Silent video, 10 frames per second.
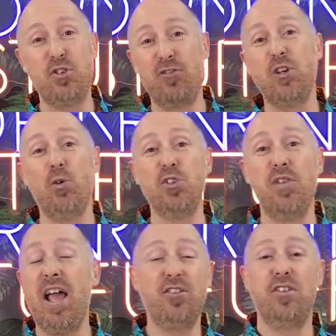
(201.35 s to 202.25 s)
three quarters,
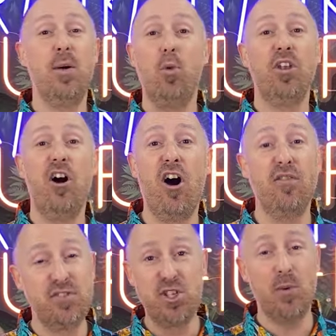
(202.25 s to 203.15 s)

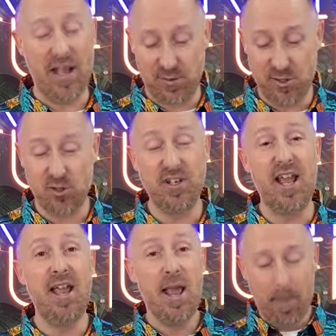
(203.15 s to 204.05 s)
1.5, 2 ounces on
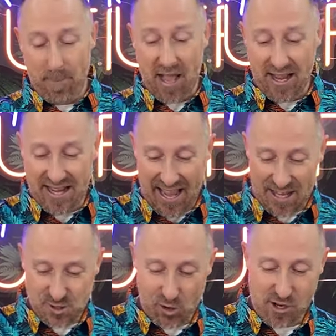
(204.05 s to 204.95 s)
there. But it
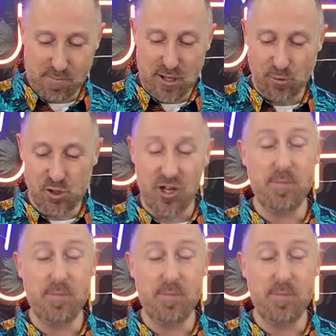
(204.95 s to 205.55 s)
has got the mils on the